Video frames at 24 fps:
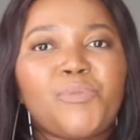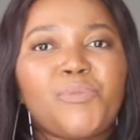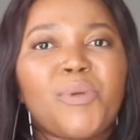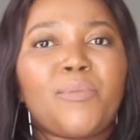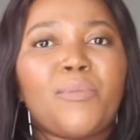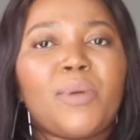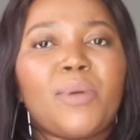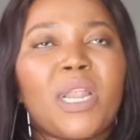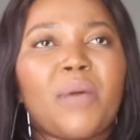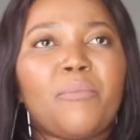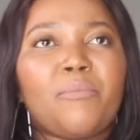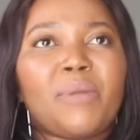
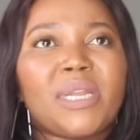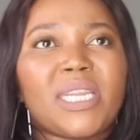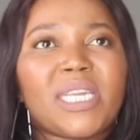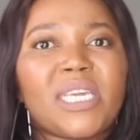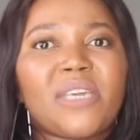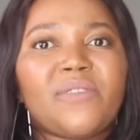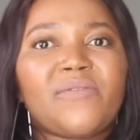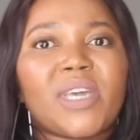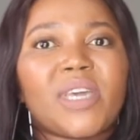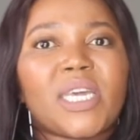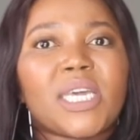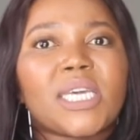people are
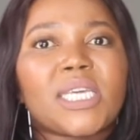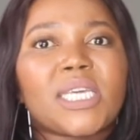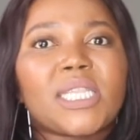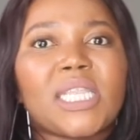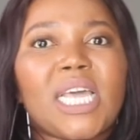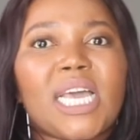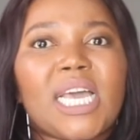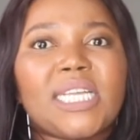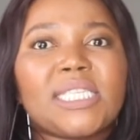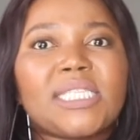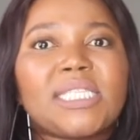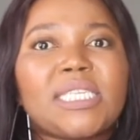believing
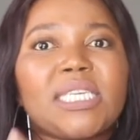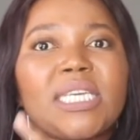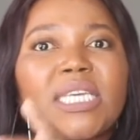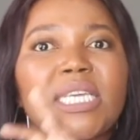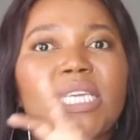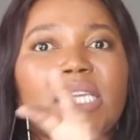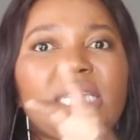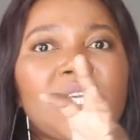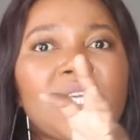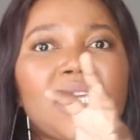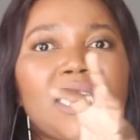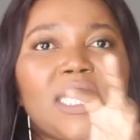that
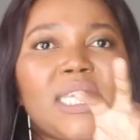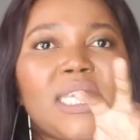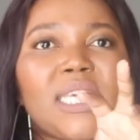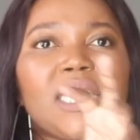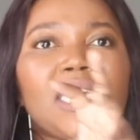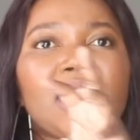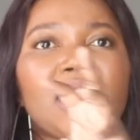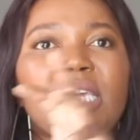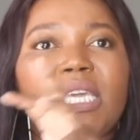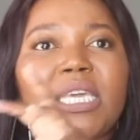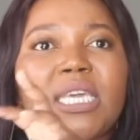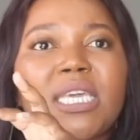
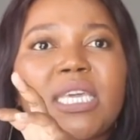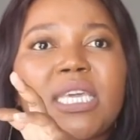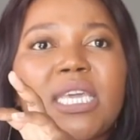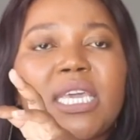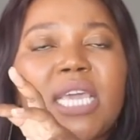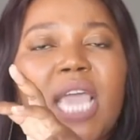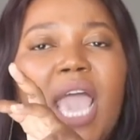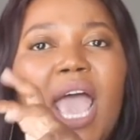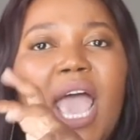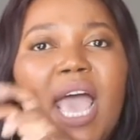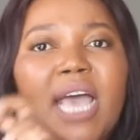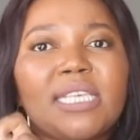he
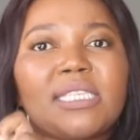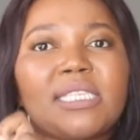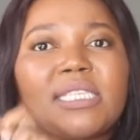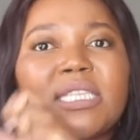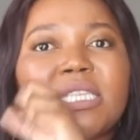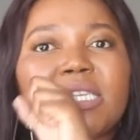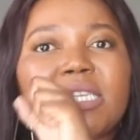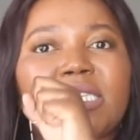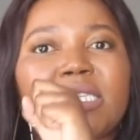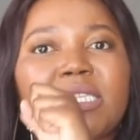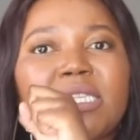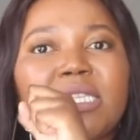has
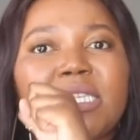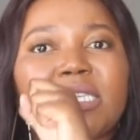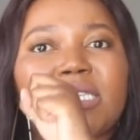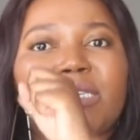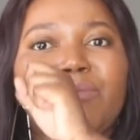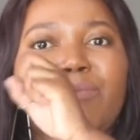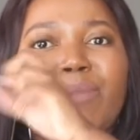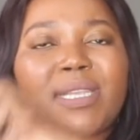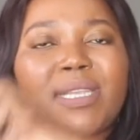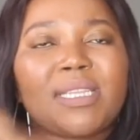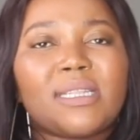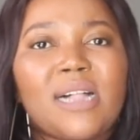this
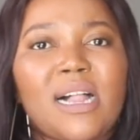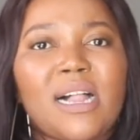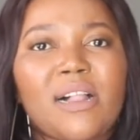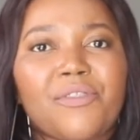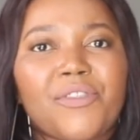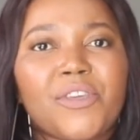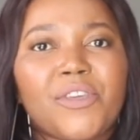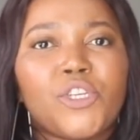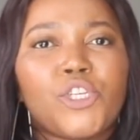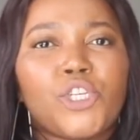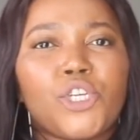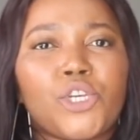mental
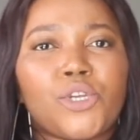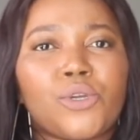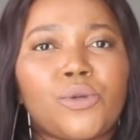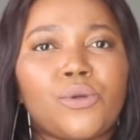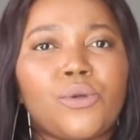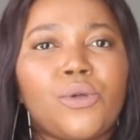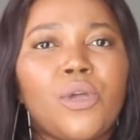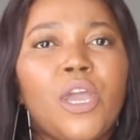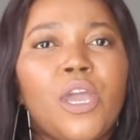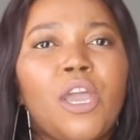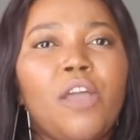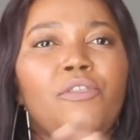health
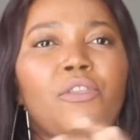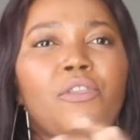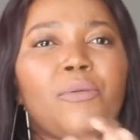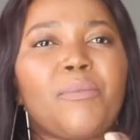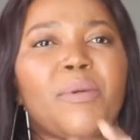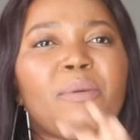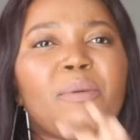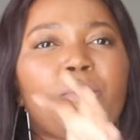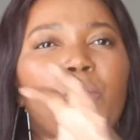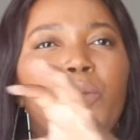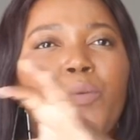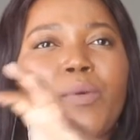issue, then
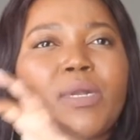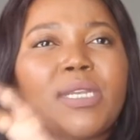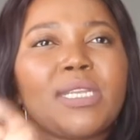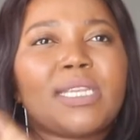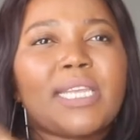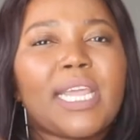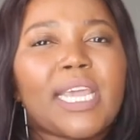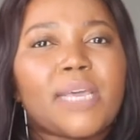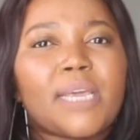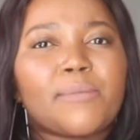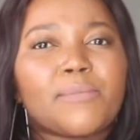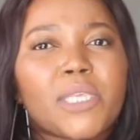people wouldn't
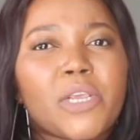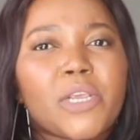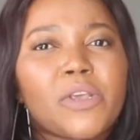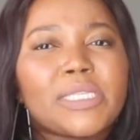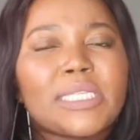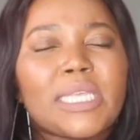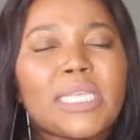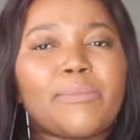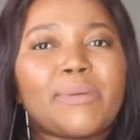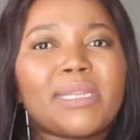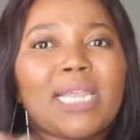take him seriously.